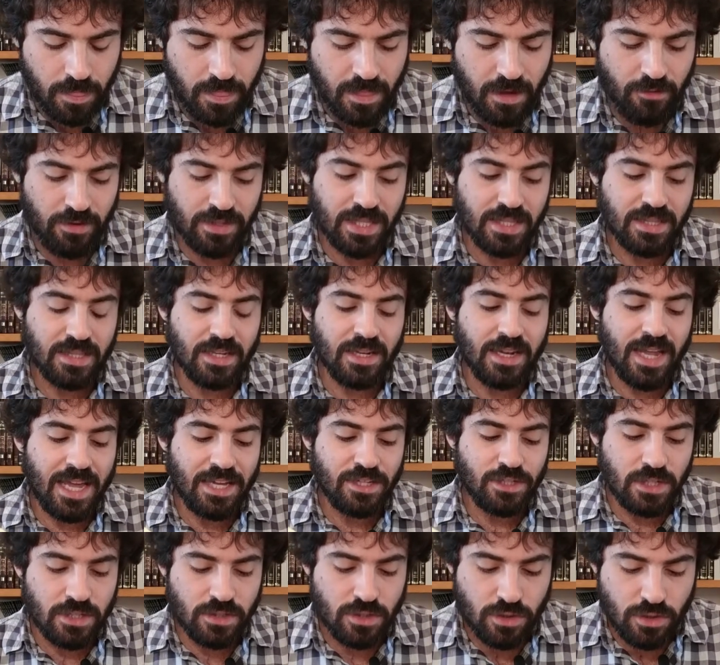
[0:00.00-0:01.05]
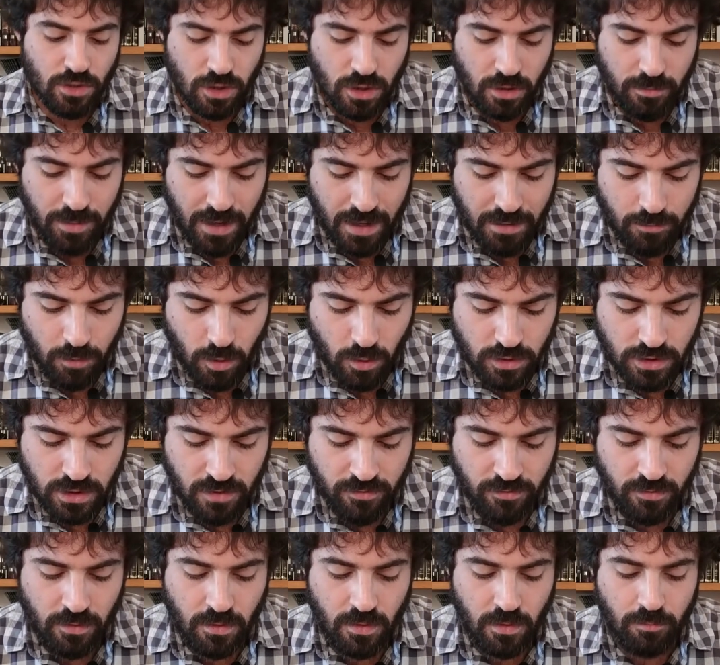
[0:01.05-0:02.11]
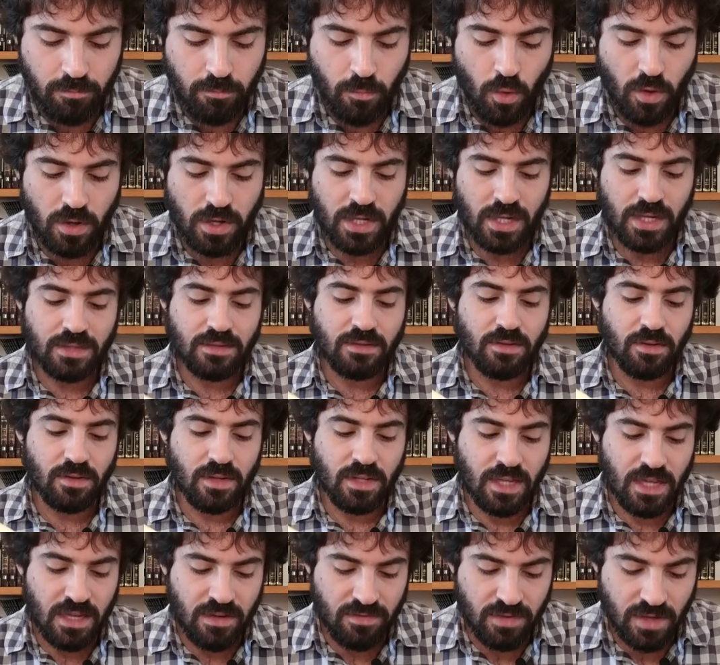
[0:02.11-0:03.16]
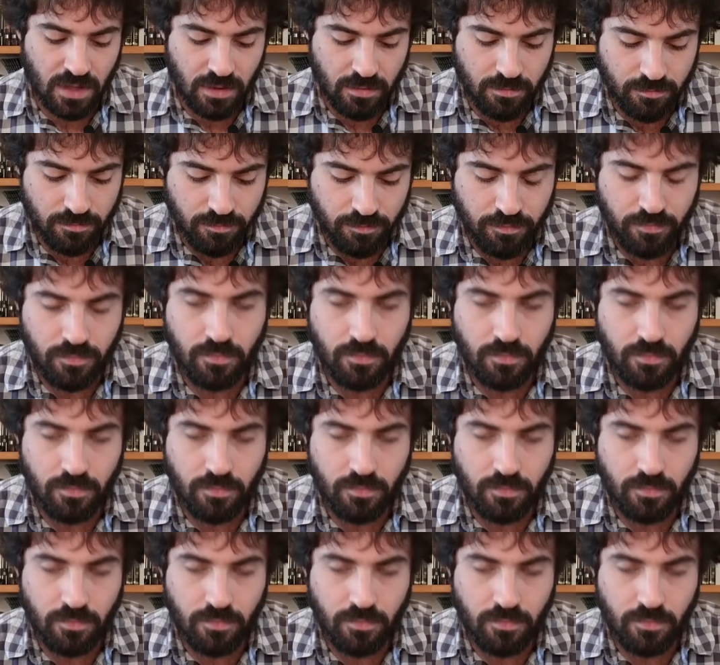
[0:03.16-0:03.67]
that right that the nation stood upon Moshe from the morning until the evening.